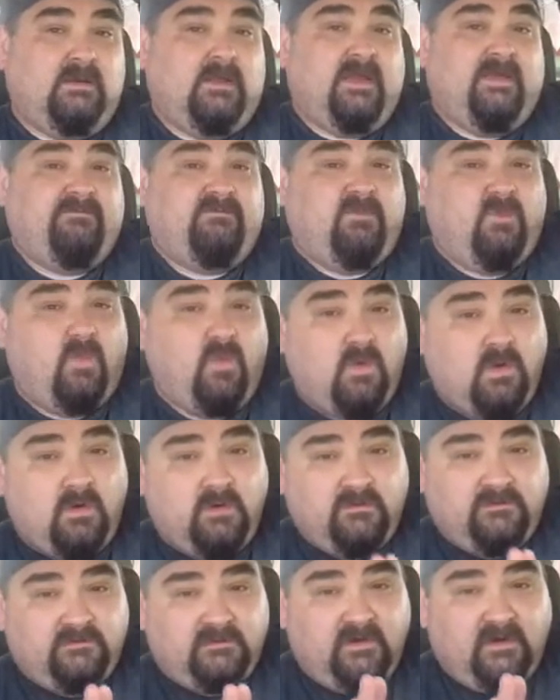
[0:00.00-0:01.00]
I have the
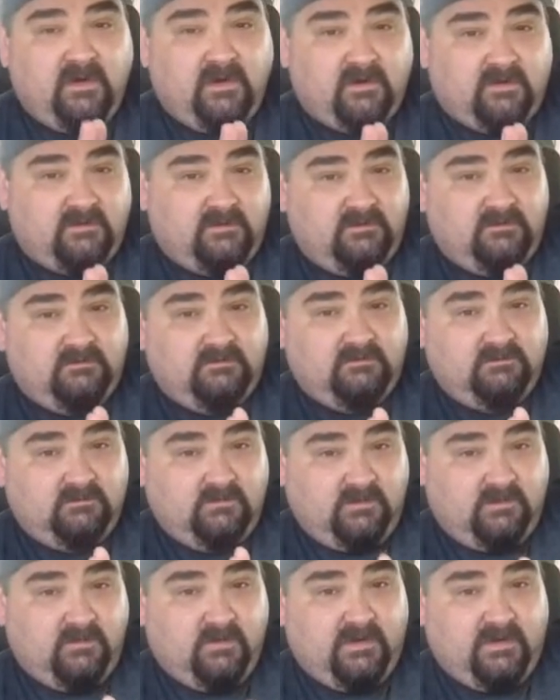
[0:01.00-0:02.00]
worst luck
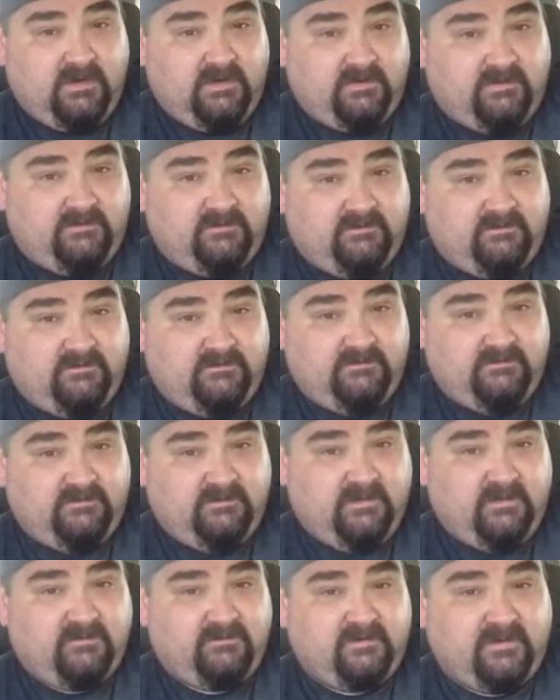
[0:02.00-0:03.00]
with weed eaters.
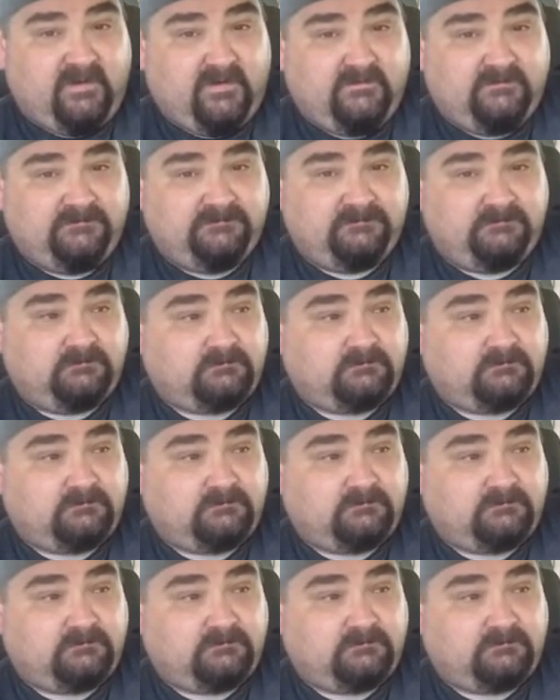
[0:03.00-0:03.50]
You understand?